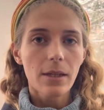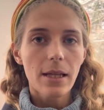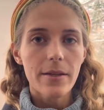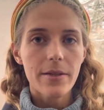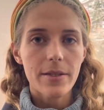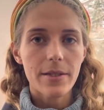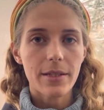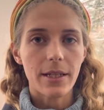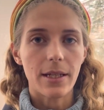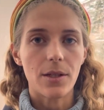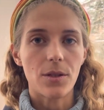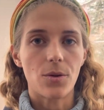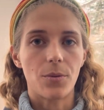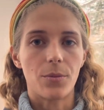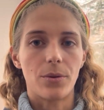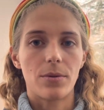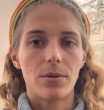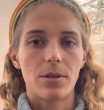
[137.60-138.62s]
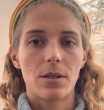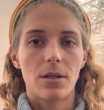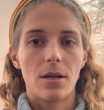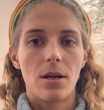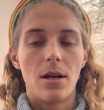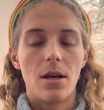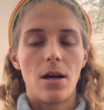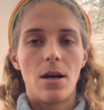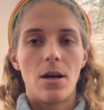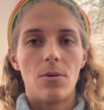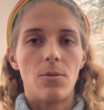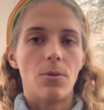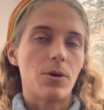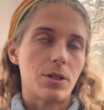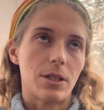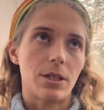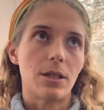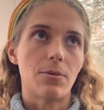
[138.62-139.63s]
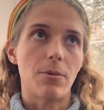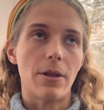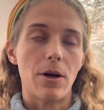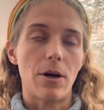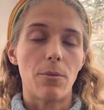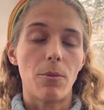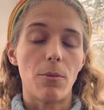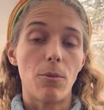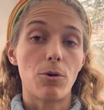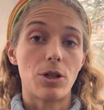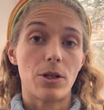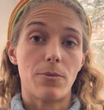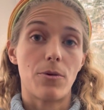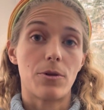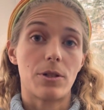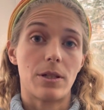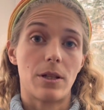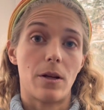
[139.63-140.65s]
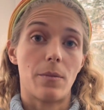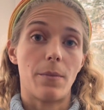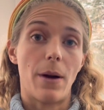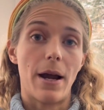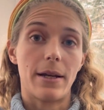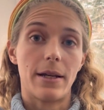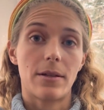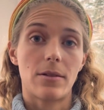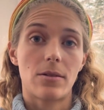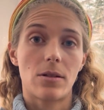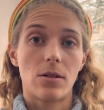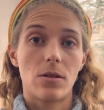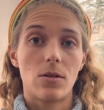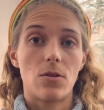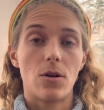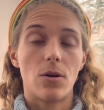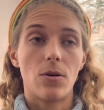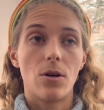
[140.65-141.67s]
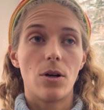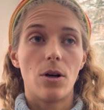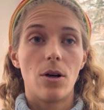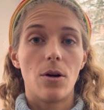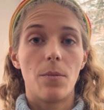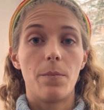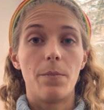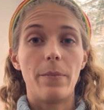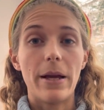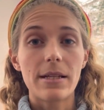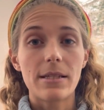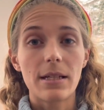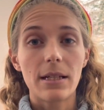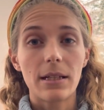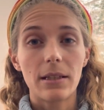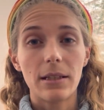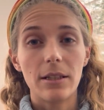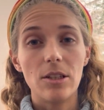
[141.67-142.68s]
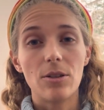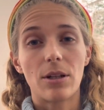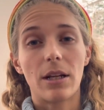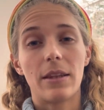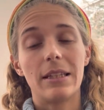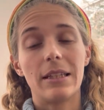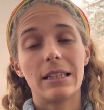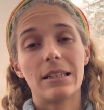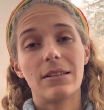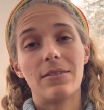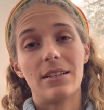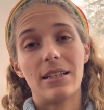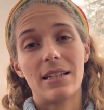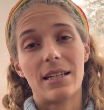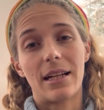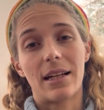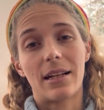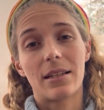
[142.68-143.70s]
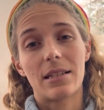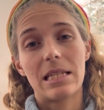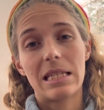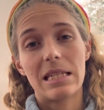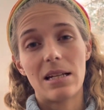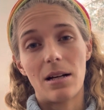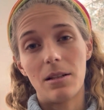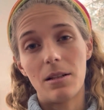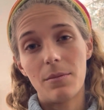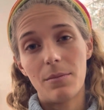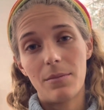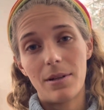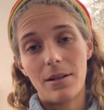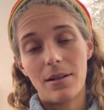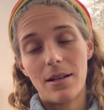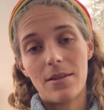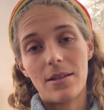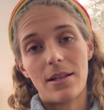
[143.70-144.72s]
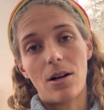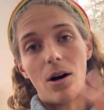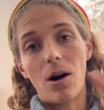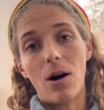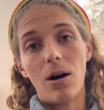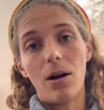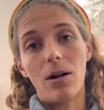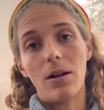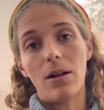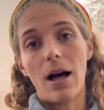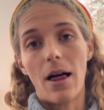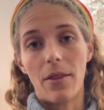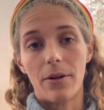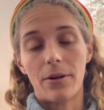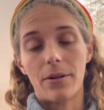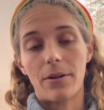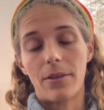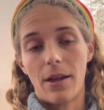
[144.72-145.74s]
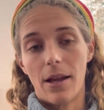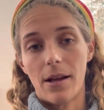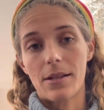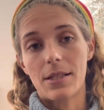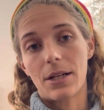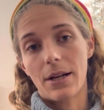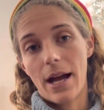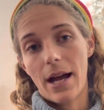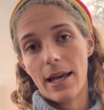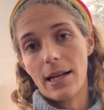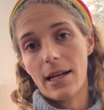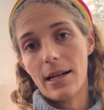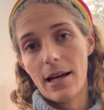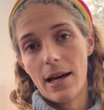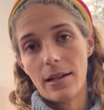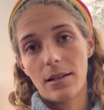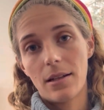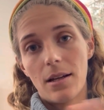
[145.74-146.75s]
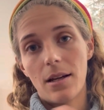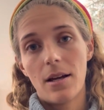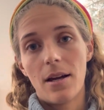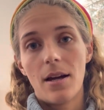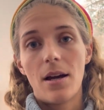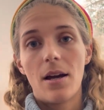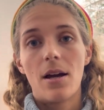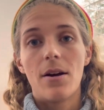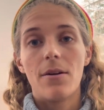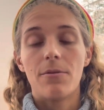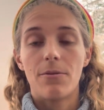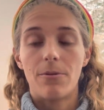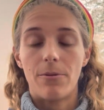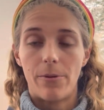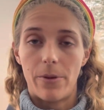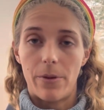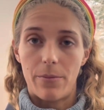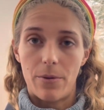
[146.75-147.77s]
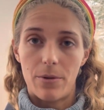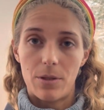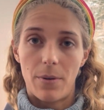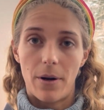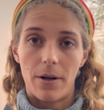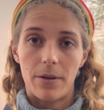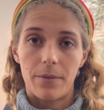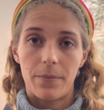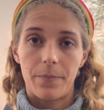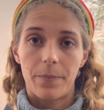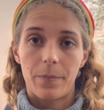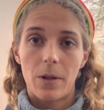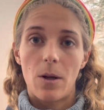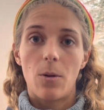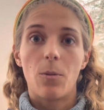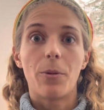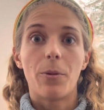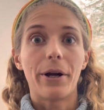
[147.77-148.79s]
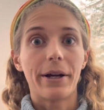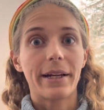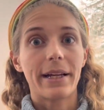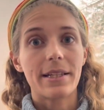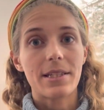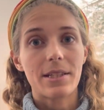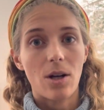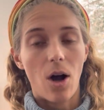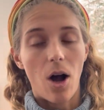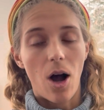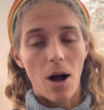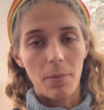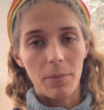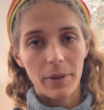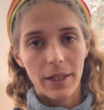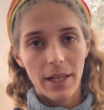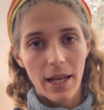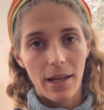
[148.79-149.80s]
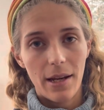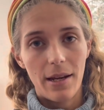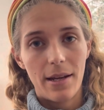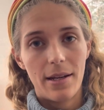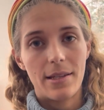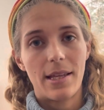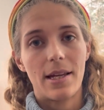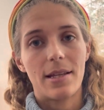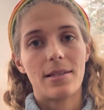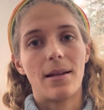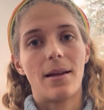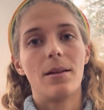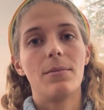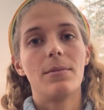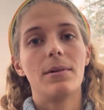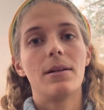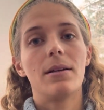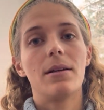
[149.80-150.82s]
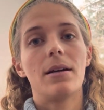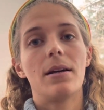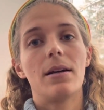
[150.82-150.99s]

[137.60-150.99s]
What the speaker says: skis or boots, with most other bindings. So basically, you can think of it as like Salomon, and then all other things are NNN for the most part. Where it gets complicated is that Salomon